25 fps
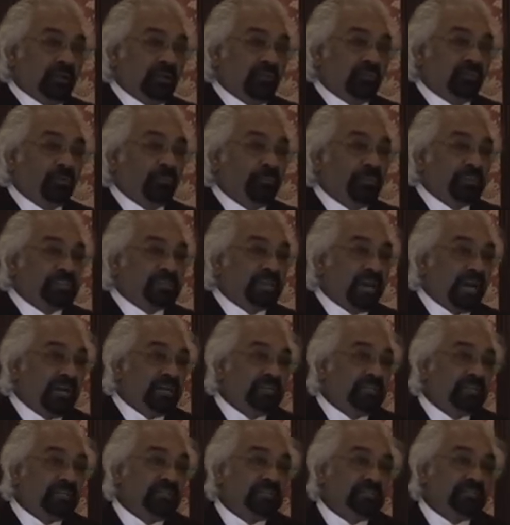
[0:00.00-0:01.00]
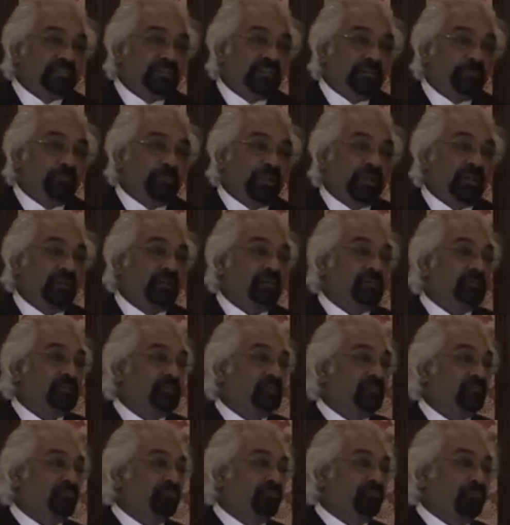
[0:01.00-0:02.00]
So beside these three players,
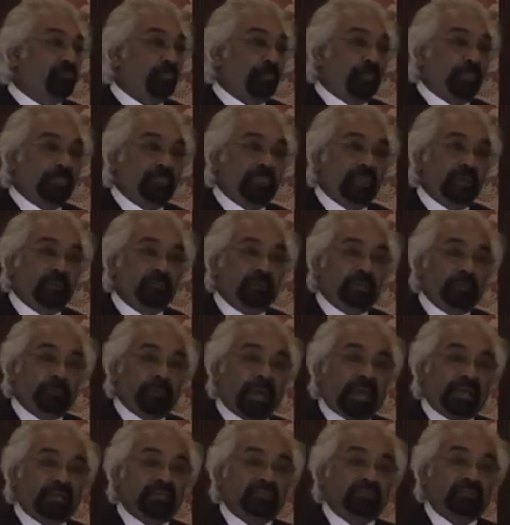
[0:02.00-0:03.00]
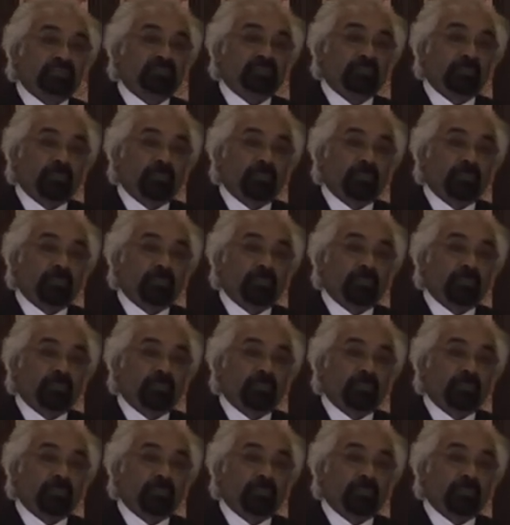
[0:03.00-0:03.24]
namely banks,